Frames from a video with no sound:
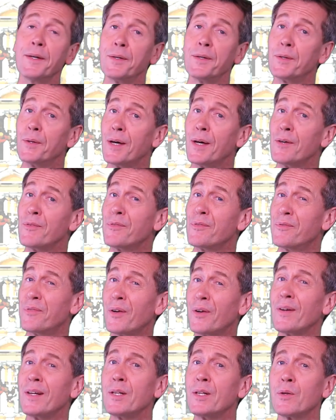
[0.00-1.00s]
You have
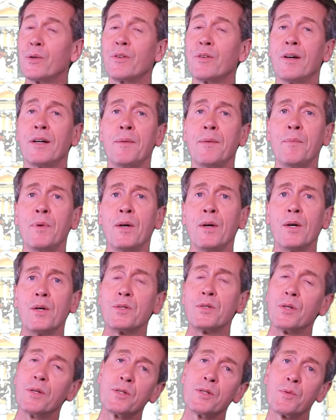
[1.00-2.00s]
very little time,
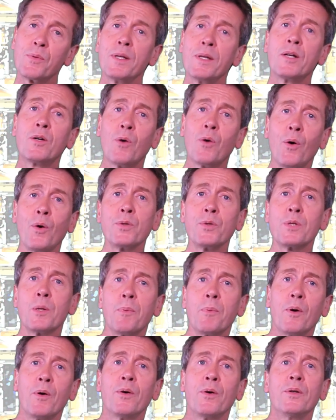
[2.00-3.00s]
so this really calls
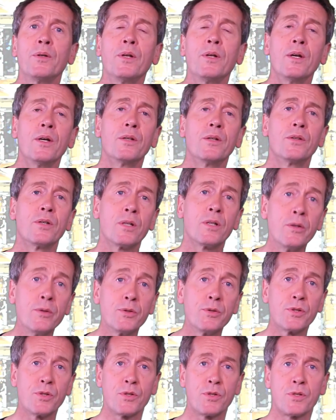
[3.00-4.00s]
upon the
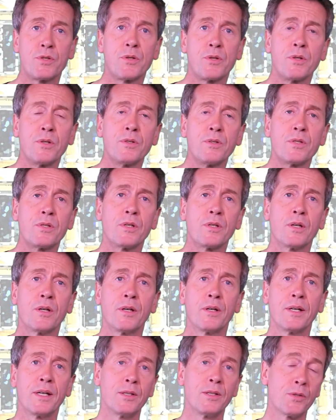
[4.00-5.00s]
Cluj students
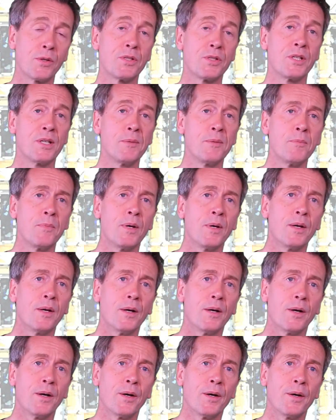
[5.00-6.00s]
in your team
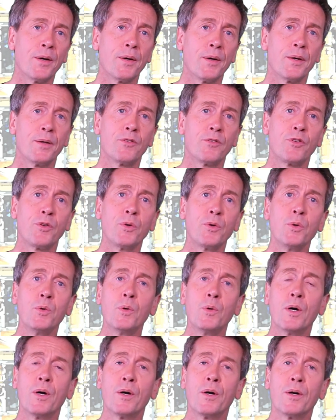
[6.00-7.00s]

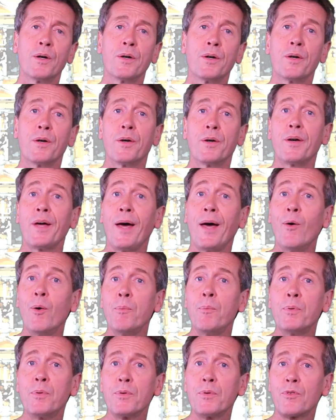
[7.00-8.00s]
to
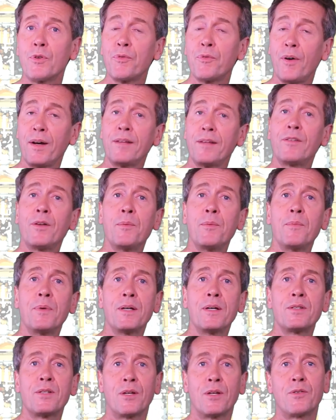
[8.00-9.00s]
help to find them,
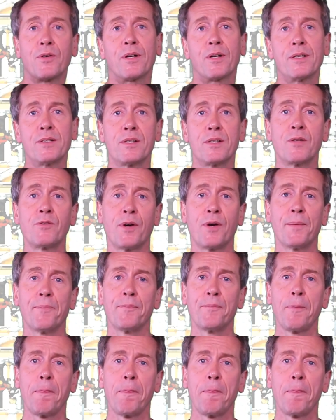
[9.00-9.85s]
etc., etc.